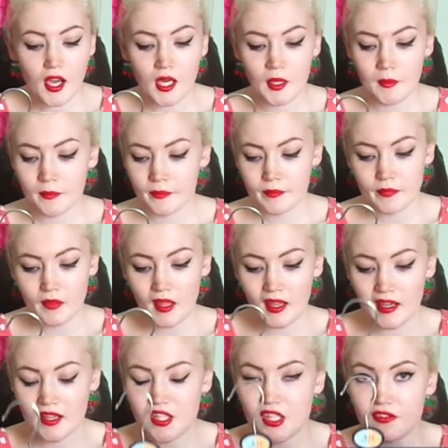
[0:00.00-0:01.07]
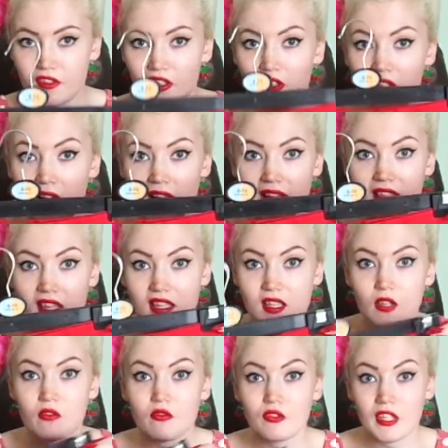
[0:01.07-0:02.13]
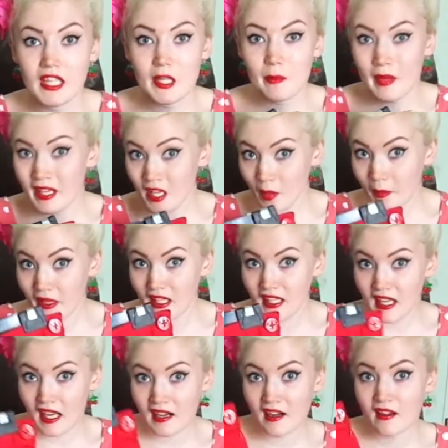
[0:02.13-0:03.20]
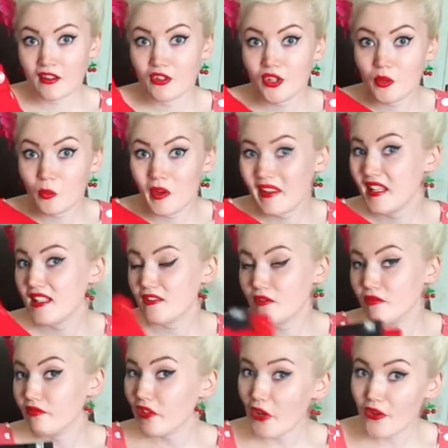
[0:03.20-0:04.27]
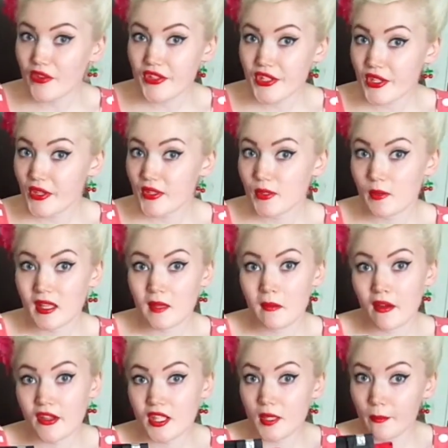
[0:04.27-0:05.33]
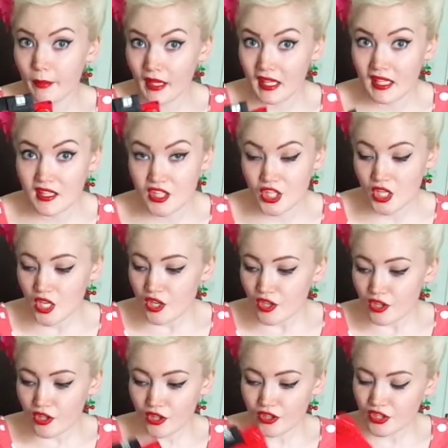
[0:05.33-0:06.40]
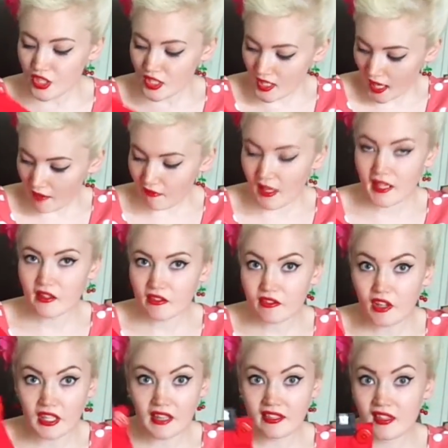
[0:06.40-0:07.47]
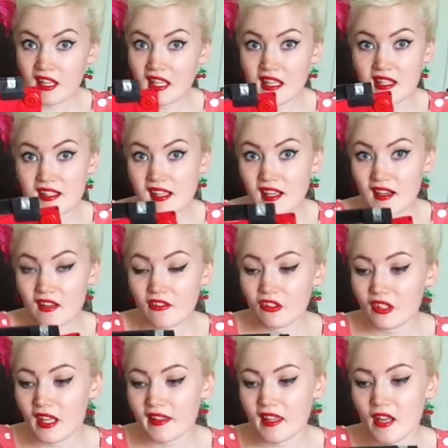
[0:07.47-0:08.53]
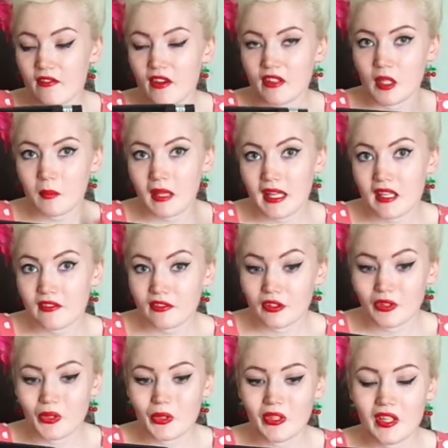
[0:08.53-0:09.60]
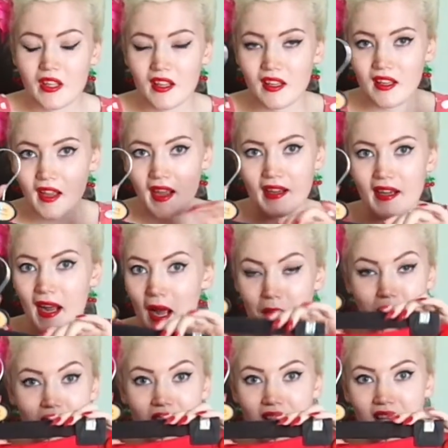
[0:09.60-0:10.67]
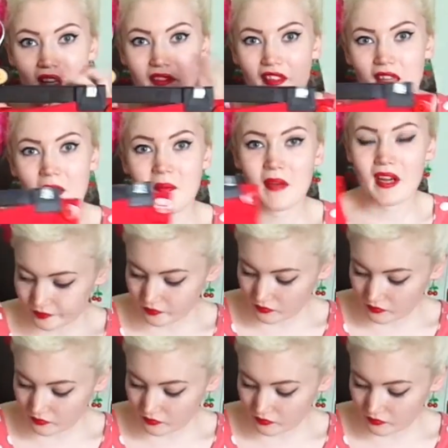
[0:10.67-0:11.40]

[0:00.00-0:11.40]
And I just feel like these are really pin-up-y, and you can wear these from photo shoots, wear them out to the beach. You can just have like fun in these, and I feel like they're very playful, and I absolutely love them.